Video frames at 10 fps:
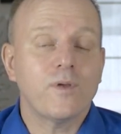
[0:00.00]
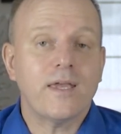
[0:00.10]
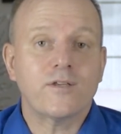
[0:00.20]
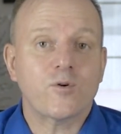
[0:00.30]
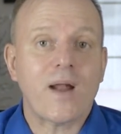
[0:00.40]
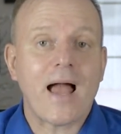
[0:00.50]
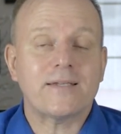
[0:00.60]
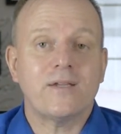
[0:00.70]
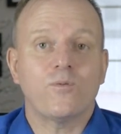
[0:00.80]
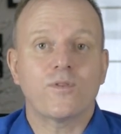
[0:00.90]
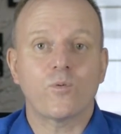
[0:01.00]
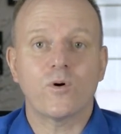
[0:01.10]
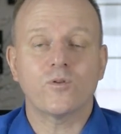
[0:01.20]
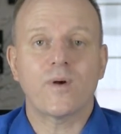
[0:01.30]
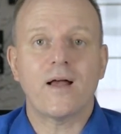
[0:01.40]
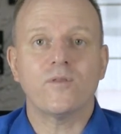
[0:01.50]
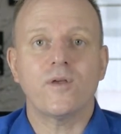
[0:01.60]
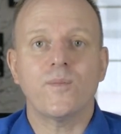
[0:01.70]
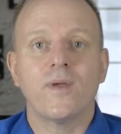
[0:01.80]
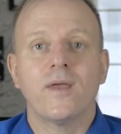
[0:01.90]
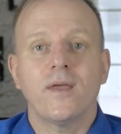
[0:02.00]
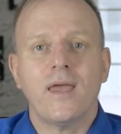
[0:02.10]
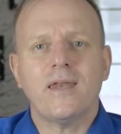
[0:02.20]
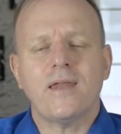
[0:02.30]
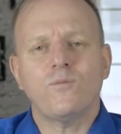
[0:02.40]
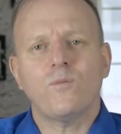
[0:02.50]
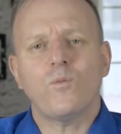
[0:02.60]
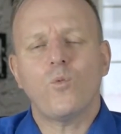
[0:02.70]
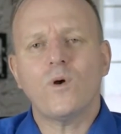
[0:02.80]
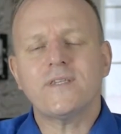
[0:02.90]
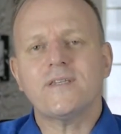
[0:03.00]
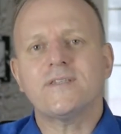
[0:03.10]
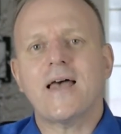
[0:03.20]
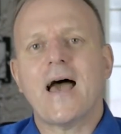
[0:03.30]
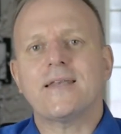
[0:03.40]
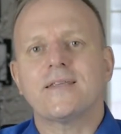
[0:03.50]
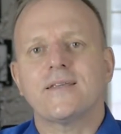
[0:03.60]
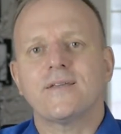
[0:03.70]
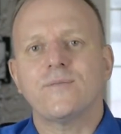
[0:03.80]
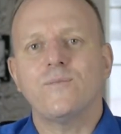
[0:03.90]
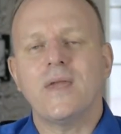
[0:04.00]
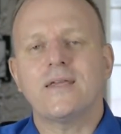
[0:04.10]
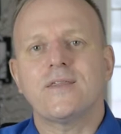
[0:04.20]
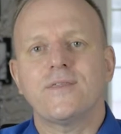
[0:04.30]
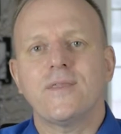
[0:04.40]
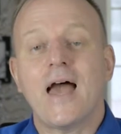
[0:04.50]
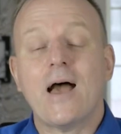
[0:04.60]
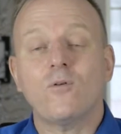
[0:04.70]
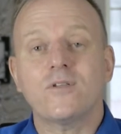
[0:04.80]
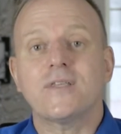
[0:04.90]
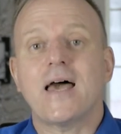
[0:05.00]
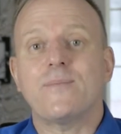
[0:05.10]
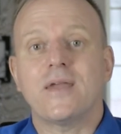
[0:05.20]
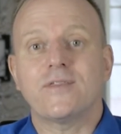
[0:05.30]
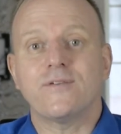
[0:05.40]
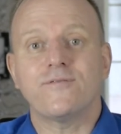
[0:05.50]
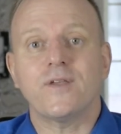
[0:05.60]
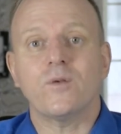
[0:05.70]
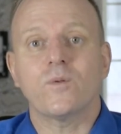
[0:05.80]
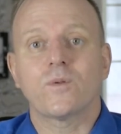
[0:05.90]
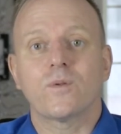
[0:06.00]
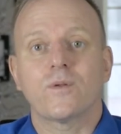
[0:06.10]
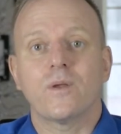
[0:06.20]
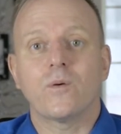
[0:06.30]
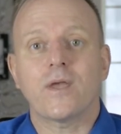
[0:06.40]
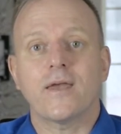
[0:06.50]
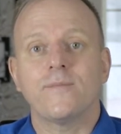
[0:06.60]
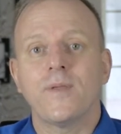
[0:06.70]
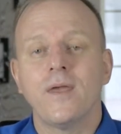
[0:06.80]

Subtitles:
interacting with the world around them? And what does that make, how does that make them feel? Okay.